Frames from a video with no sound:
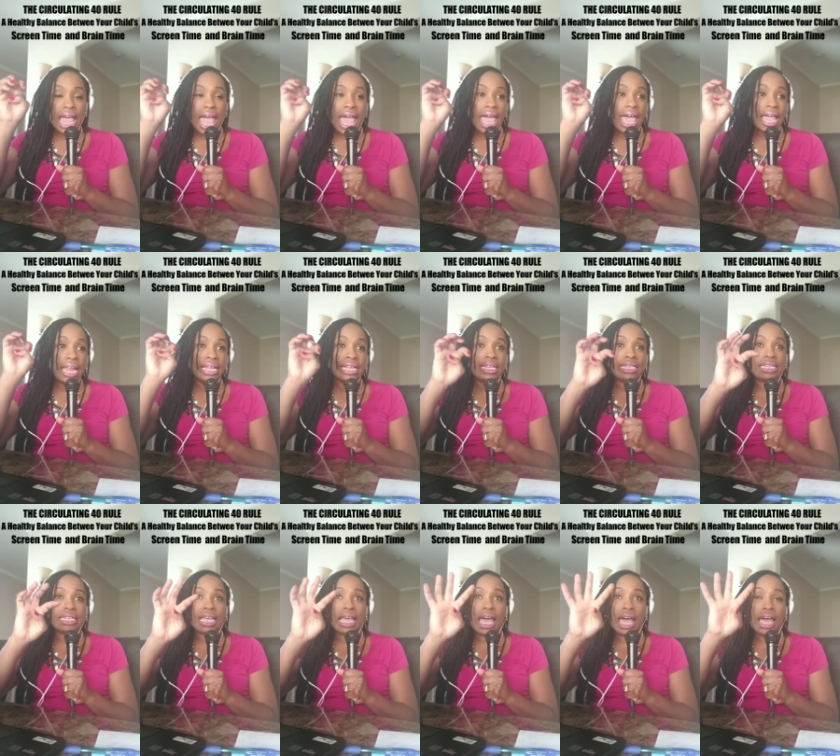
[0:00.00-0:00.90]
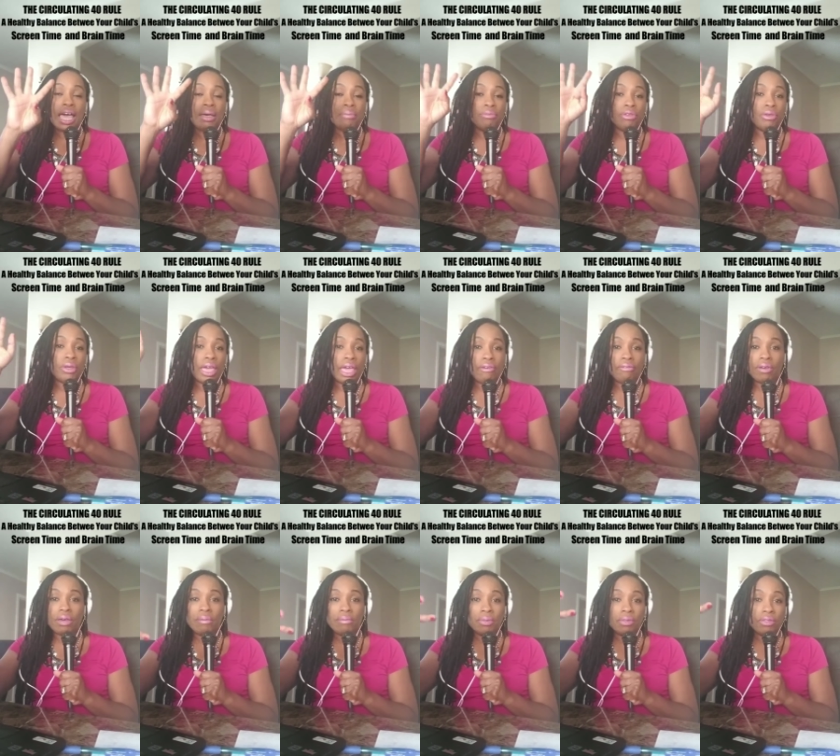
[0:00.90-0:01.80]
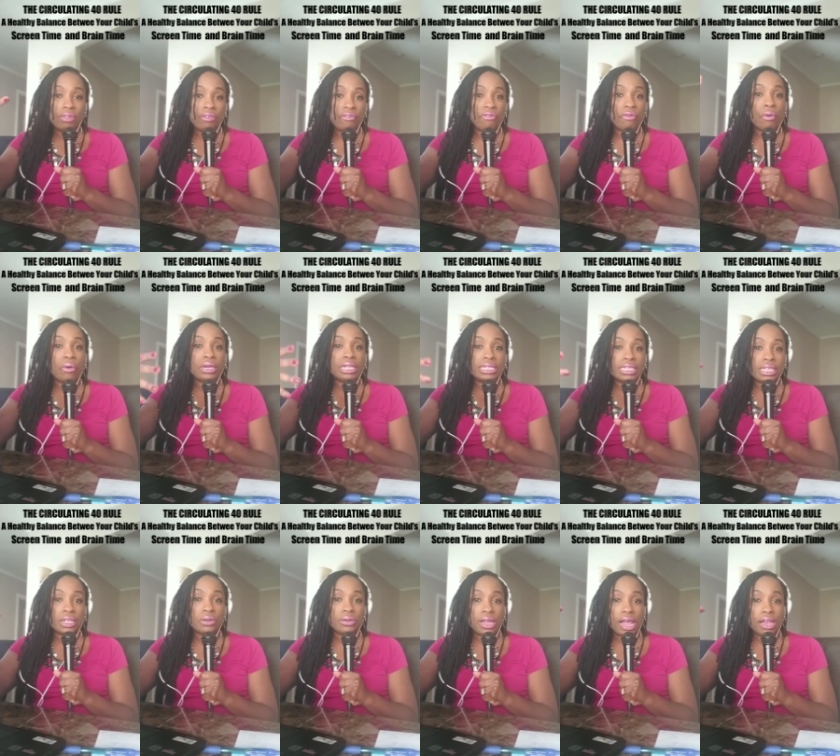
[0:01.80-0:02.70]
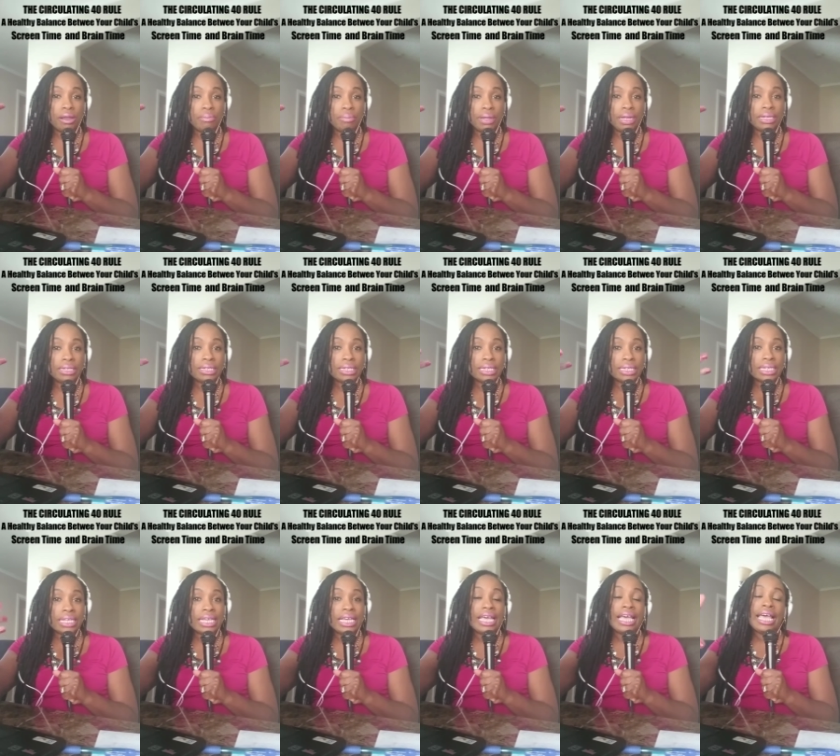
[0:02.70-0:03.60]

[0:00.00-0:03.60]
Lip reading: and you gave him the 40 single $1 bills.